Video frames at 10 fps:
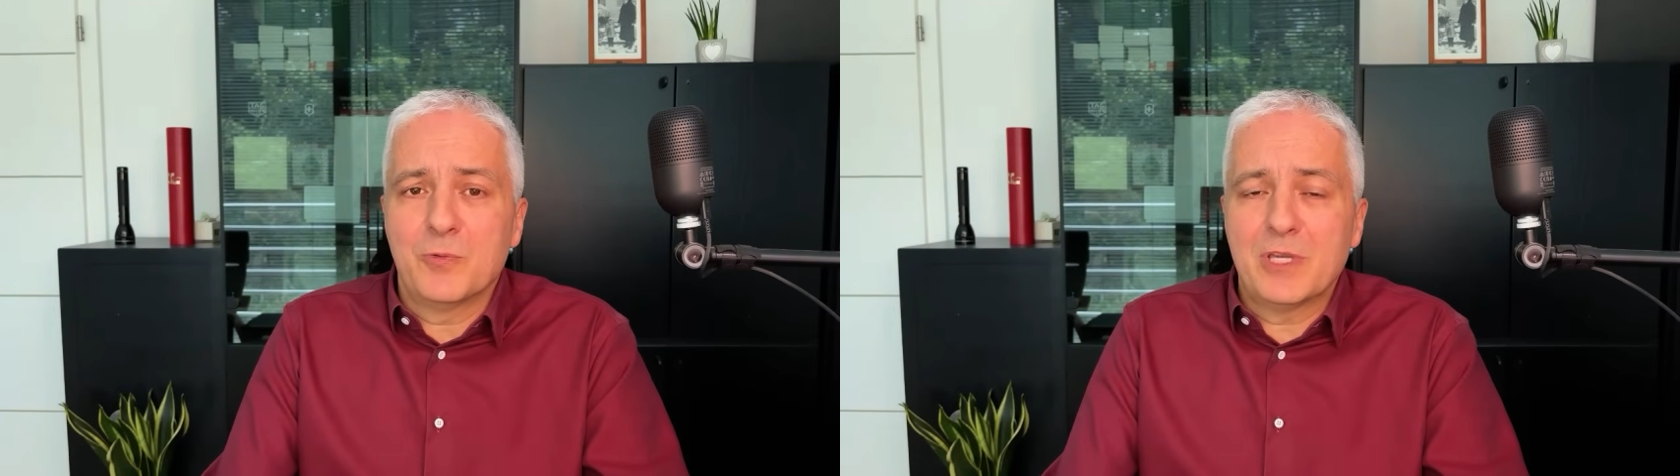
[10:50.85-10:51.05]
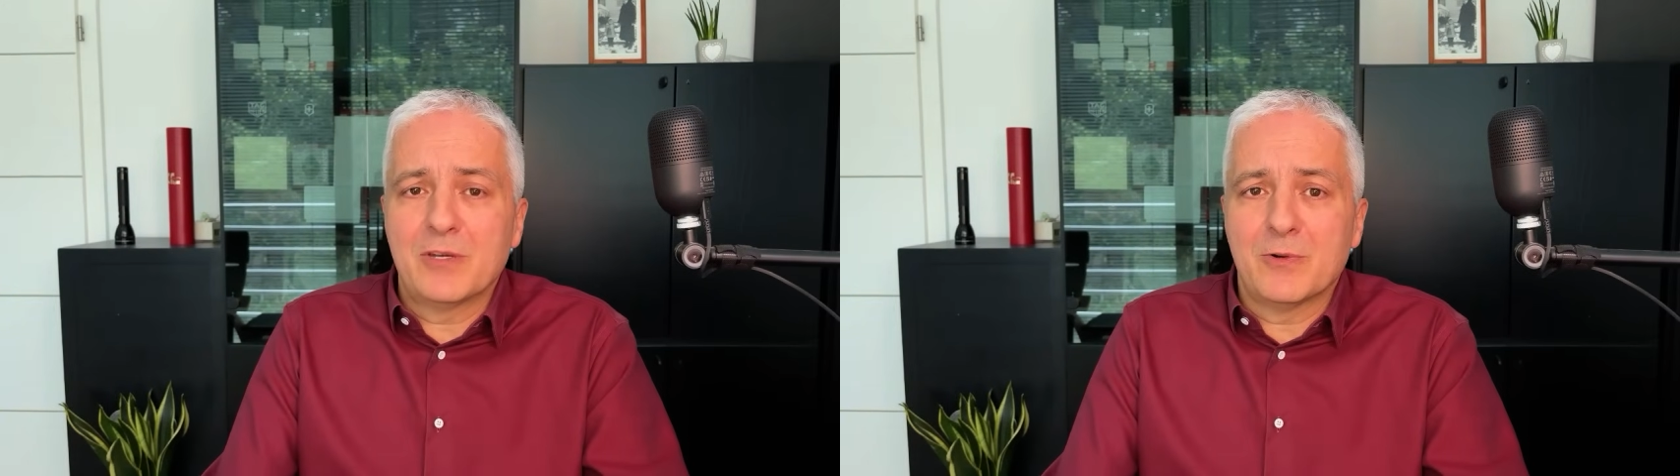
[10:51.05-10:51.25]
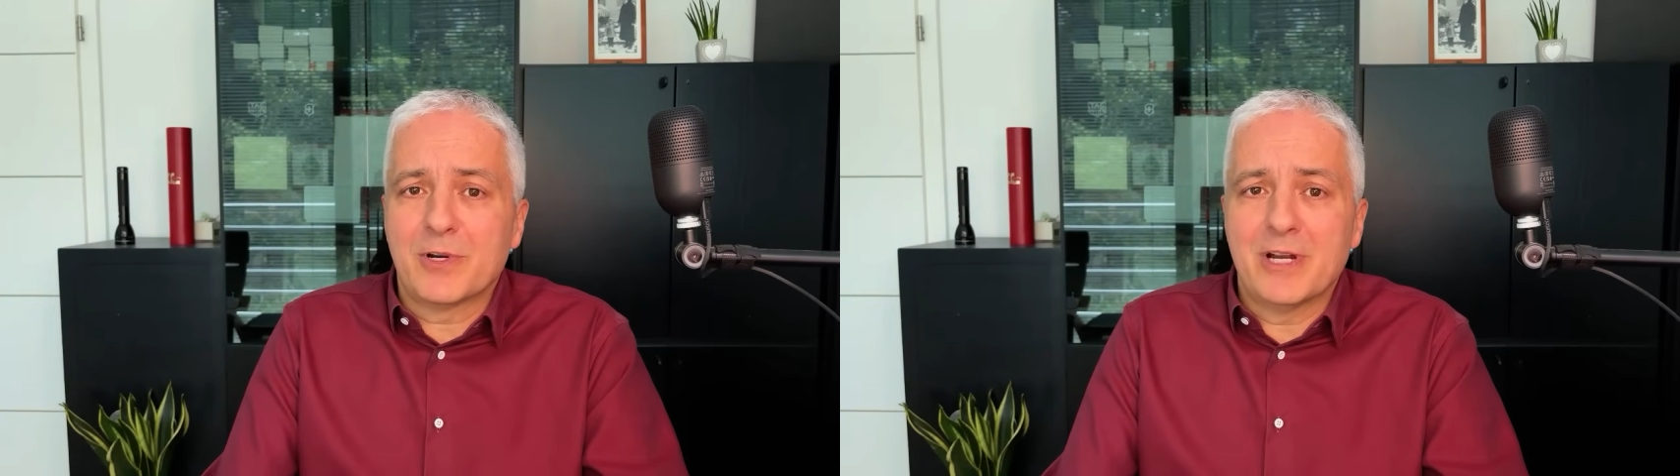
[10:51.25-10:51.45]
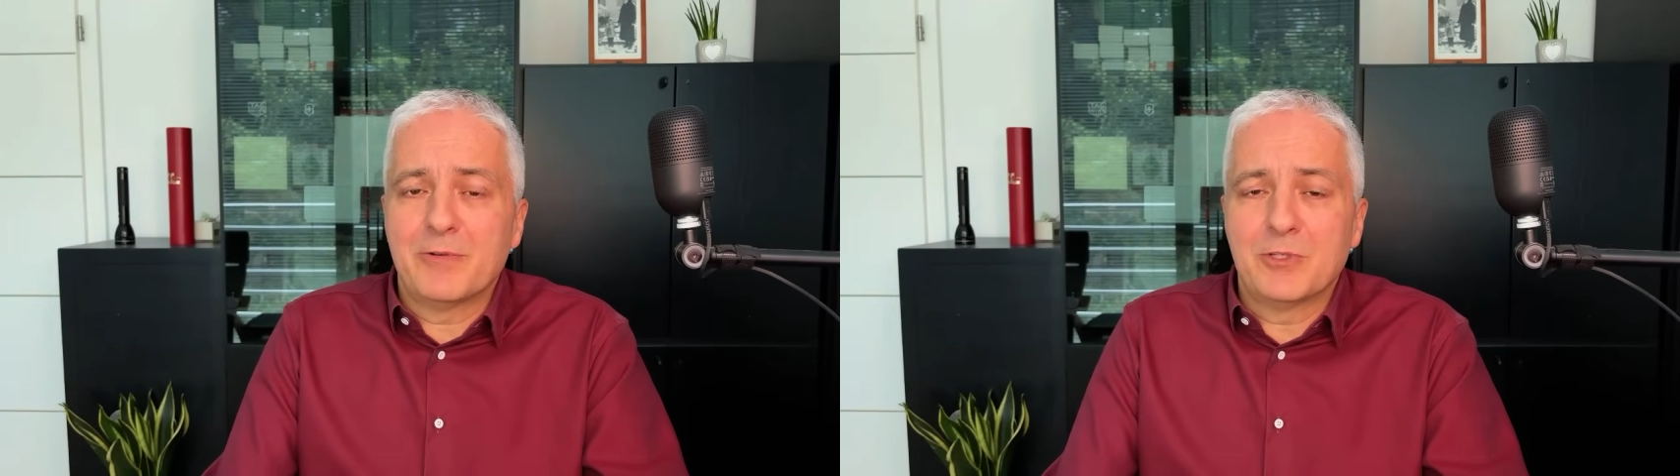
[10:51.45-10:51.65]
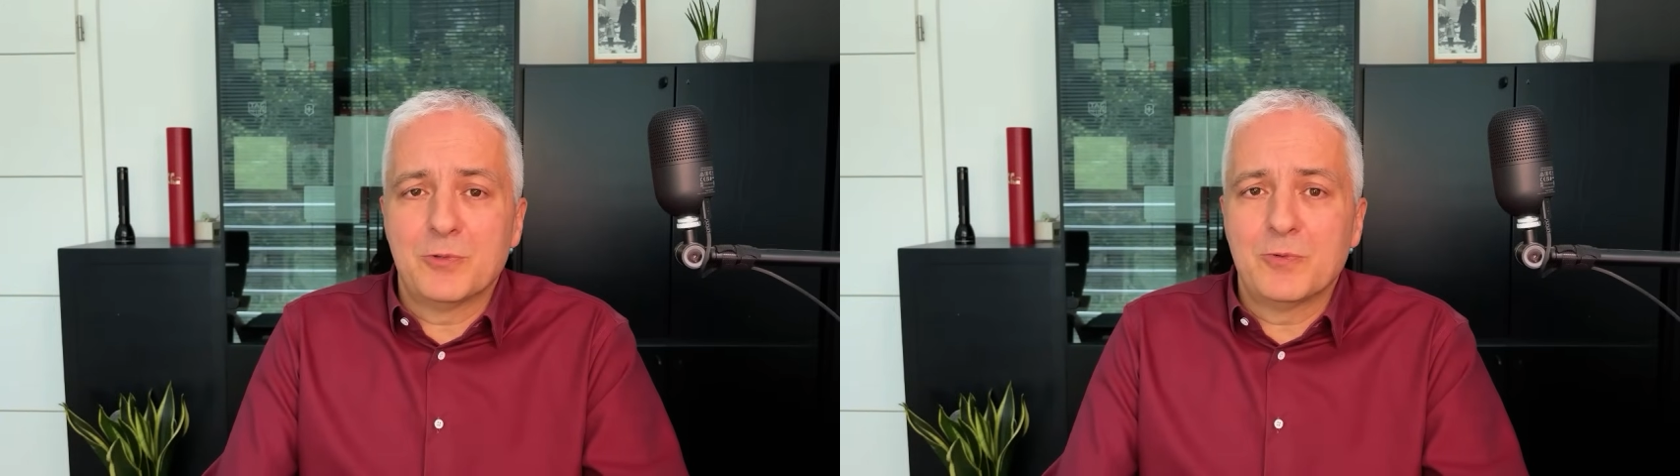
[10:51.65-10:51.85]
week or
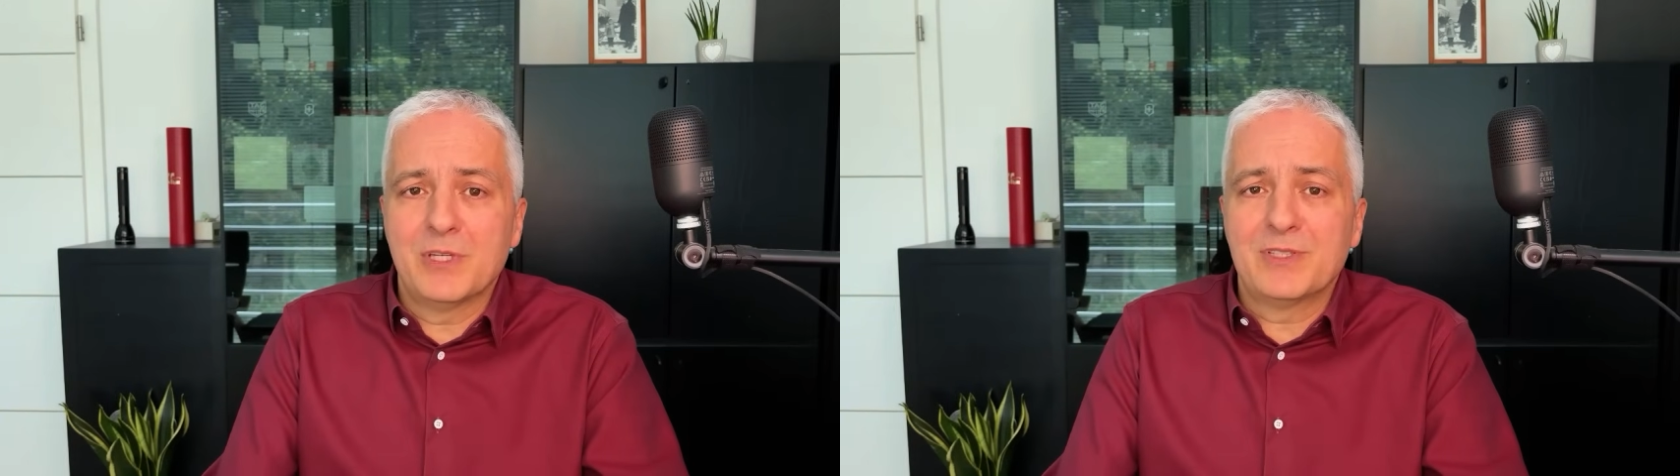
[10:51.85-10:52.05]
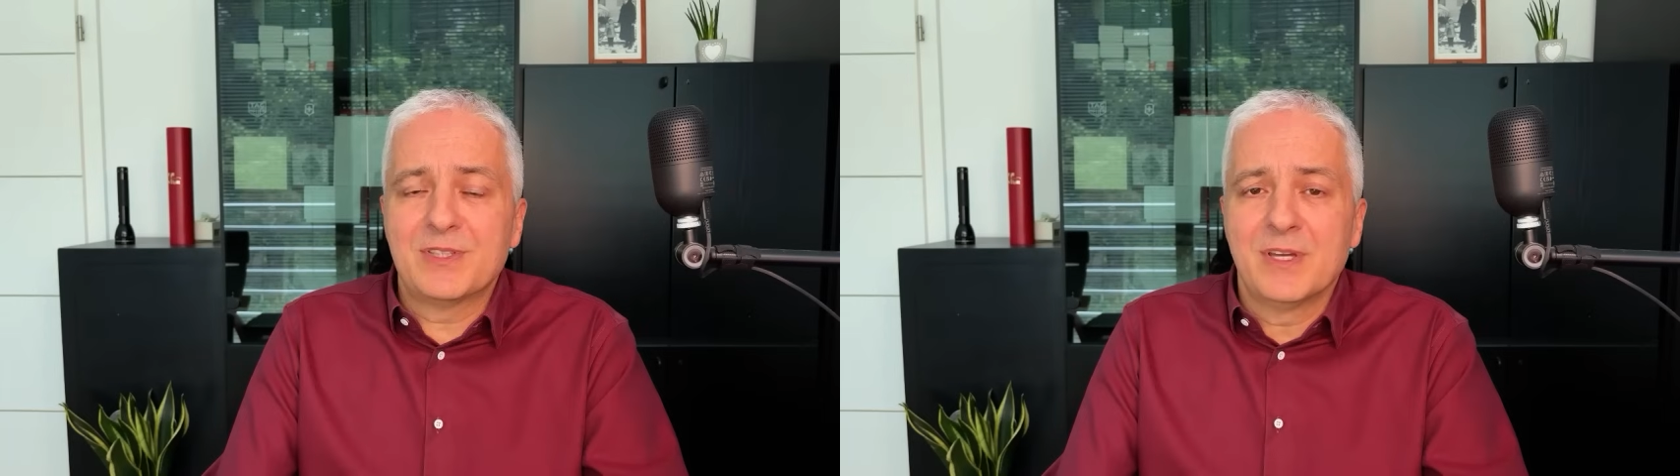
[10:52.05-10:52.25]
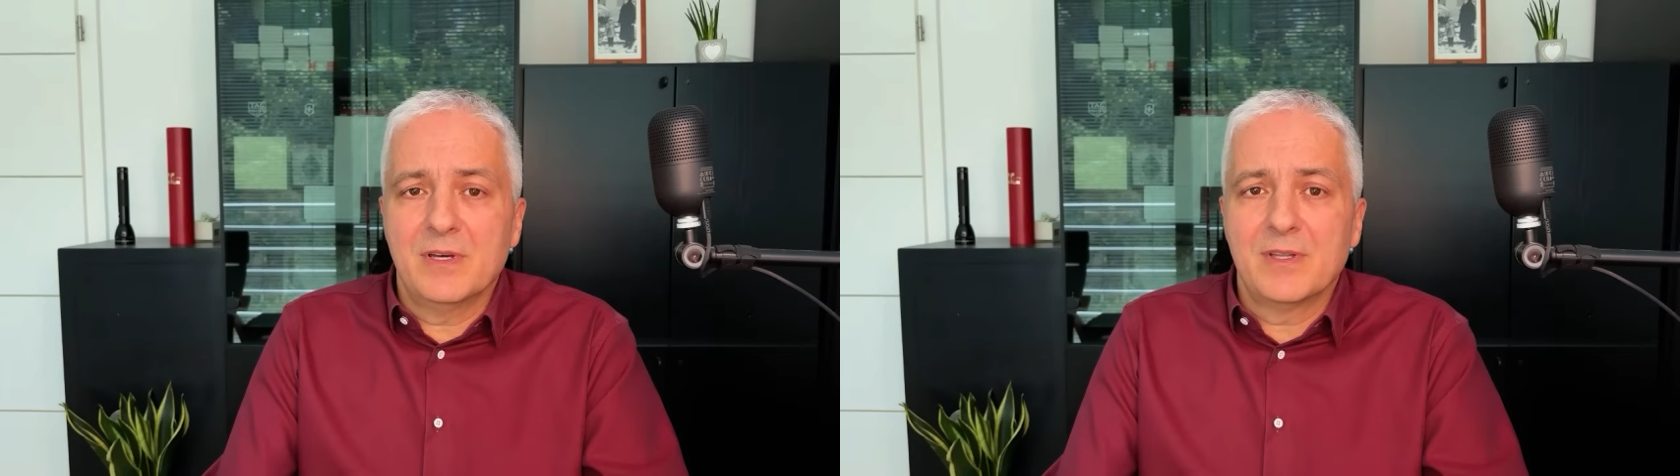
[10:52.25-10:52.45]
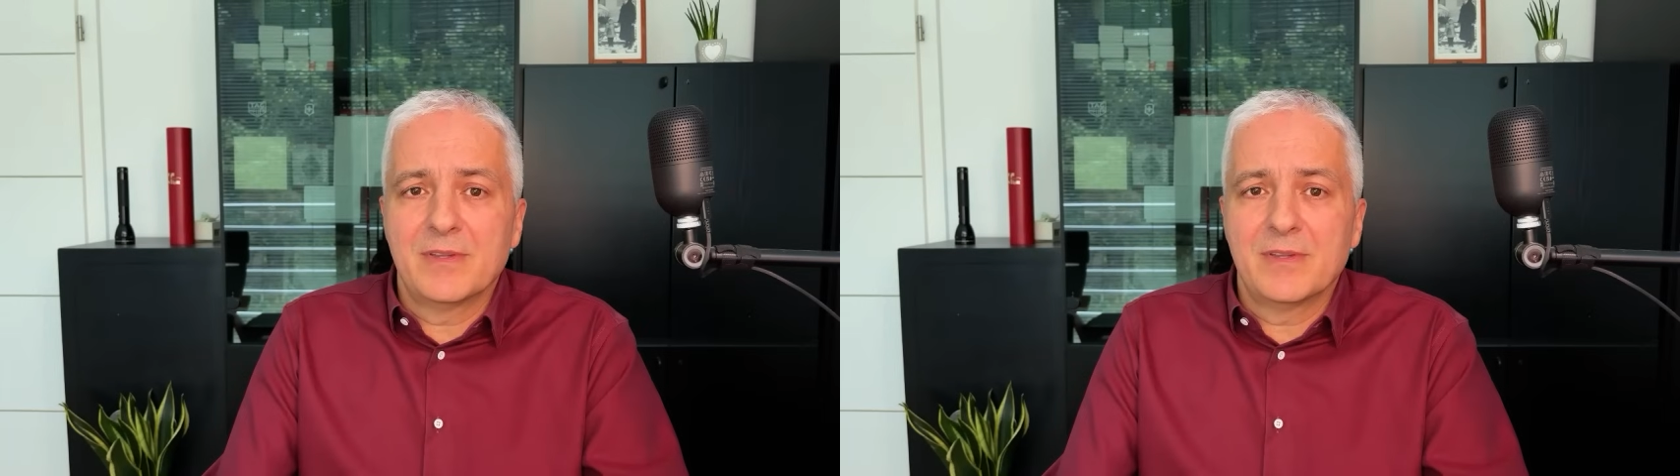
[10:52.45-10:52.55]
every 2 weeks,